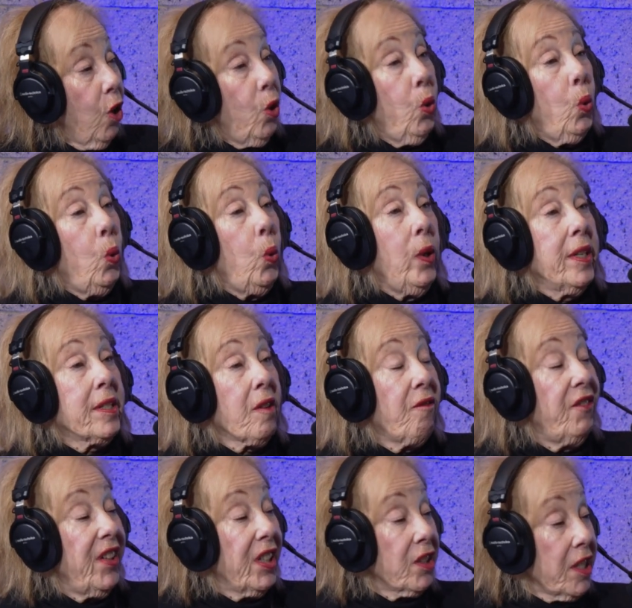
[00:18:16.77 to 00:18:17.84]
who is
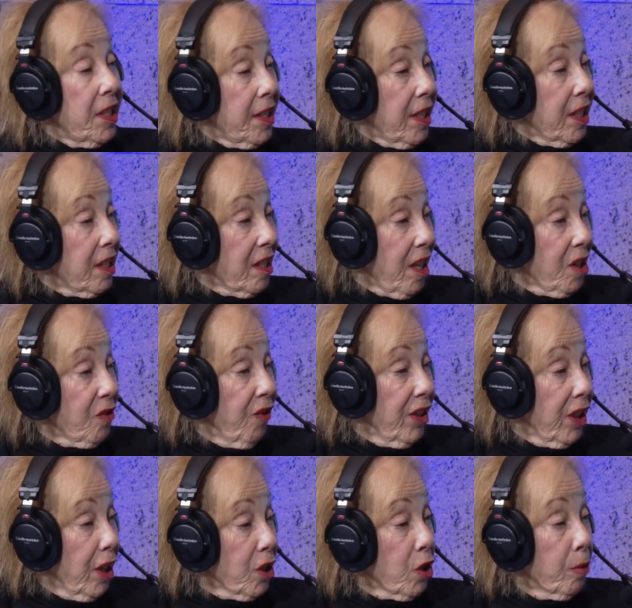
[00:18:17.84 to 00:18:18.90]
a very
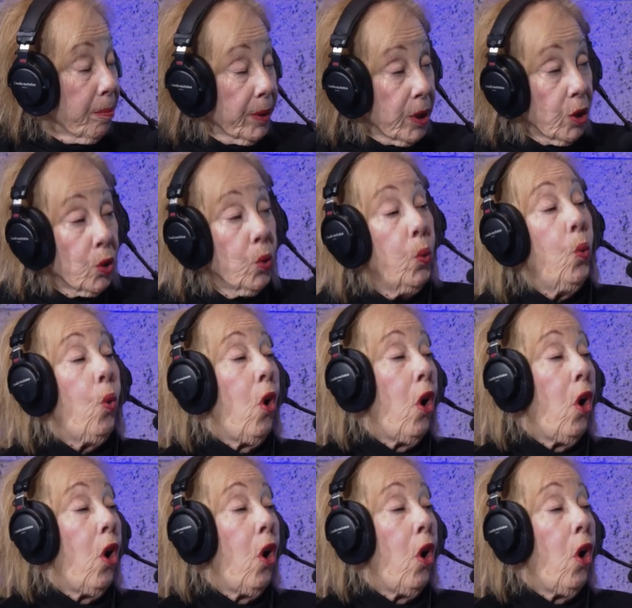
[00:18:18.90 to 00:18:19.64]
successful entrepreneur who